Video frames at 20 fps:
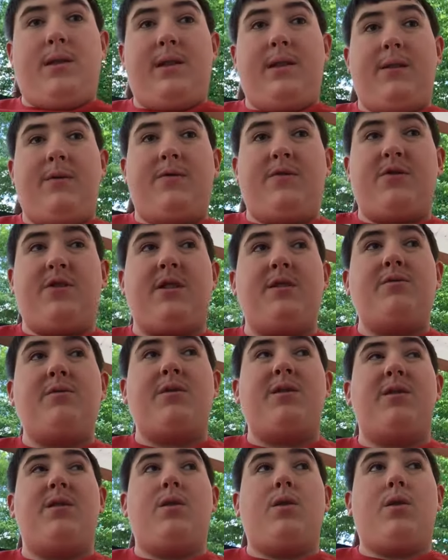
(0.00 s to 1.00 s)
if she
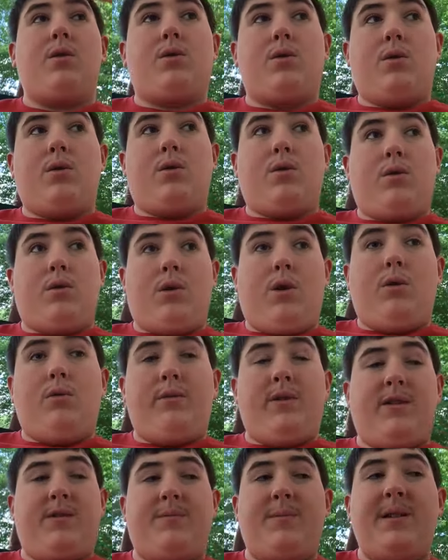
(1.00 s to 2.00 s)
would go
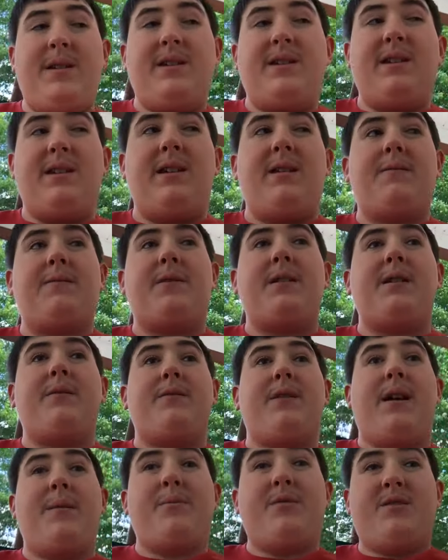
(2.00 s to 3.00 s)
with me if that
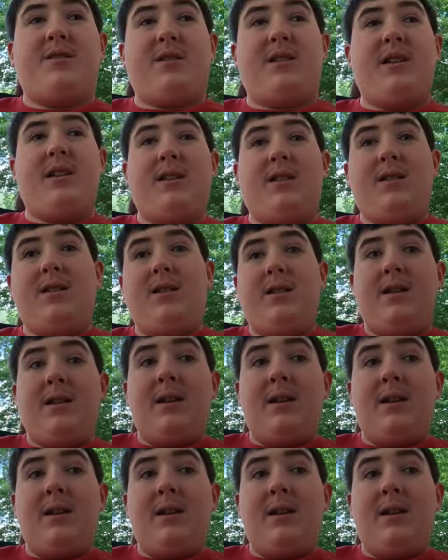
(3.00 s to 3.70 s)
ever happens again,